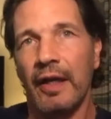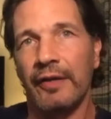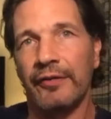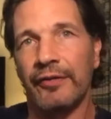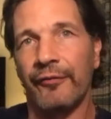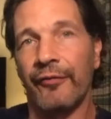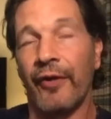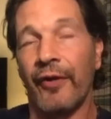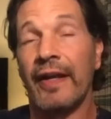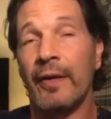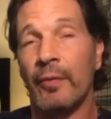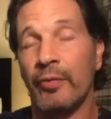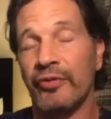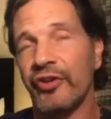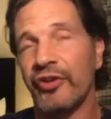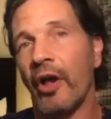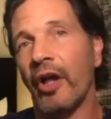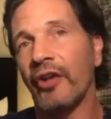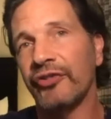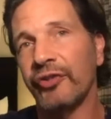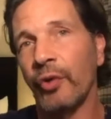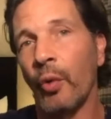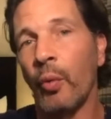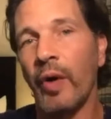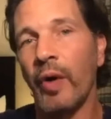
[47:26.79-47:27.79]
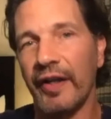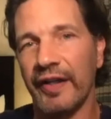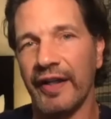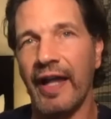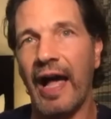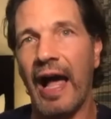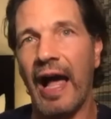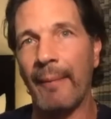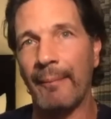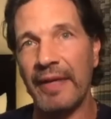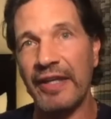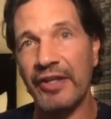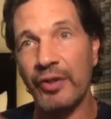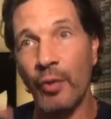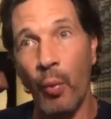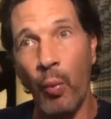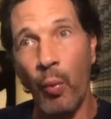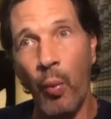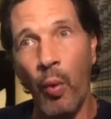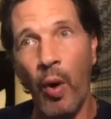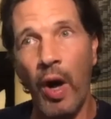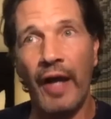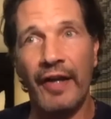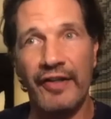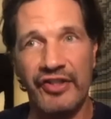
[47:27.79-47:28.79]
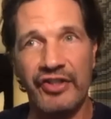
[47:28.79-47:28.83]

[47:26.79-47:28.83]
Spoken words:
and it was also what got me to want